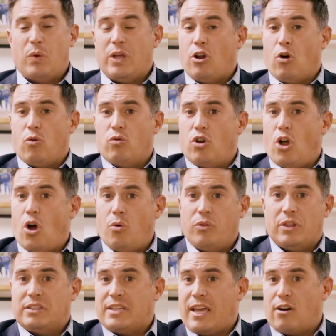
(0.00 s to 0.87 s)
We don't
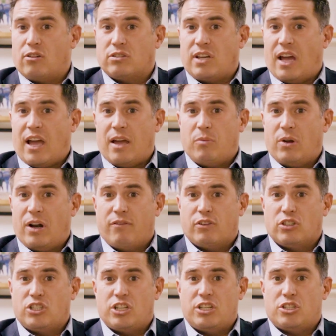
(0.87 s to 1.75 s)
know the day or time
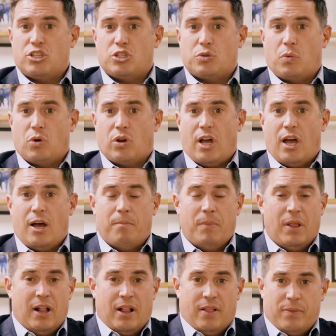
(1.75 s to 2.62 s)
whenever Jesus will come.